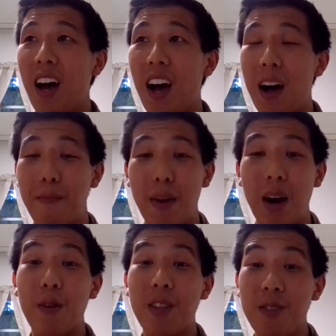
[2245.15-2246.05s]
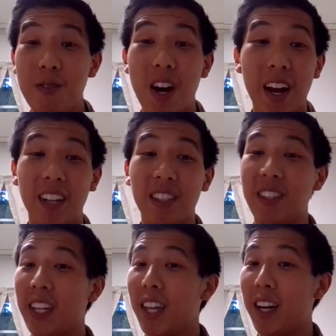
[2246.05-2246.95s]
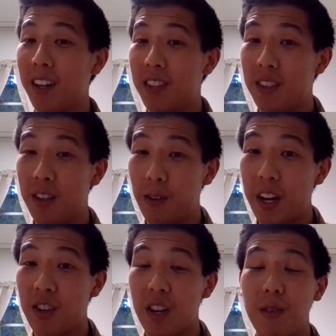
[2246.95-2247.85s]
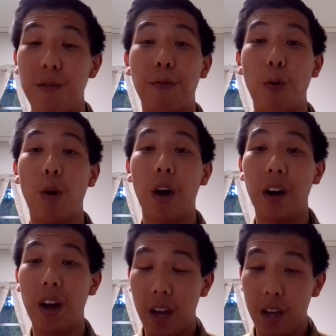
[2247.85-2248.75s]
but we do not actually take that in consideration for